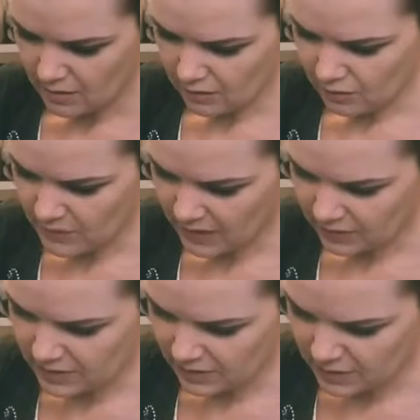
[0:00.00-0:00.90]
Oh, and that
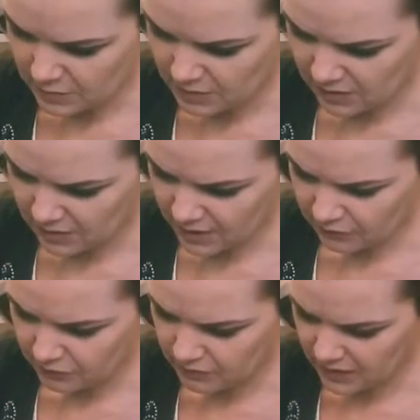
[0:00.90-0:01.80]
looks like that's peeling
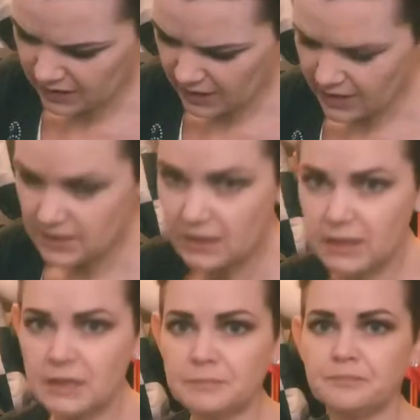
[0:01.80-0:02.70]
off really
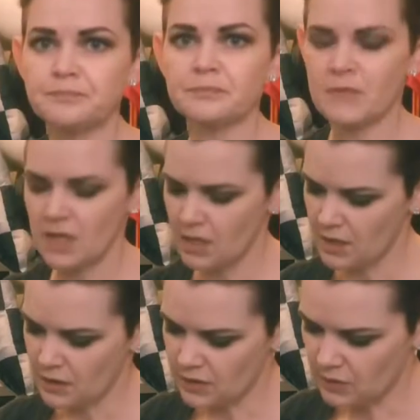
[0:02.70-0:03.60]
nicely.
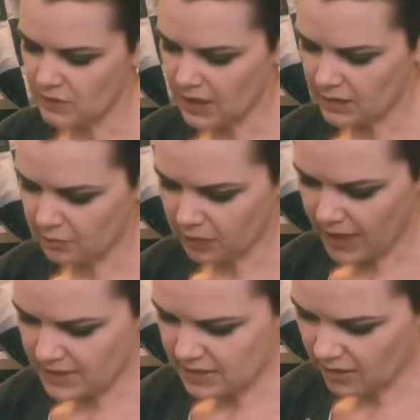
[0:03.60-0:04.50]
So you take the
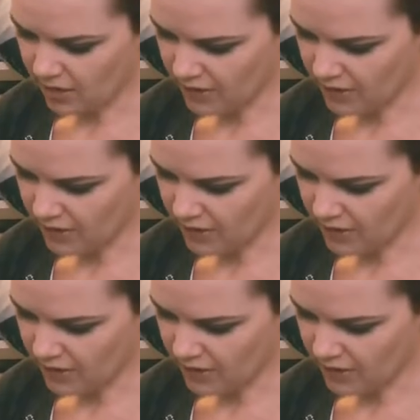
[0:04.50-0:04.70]
plastic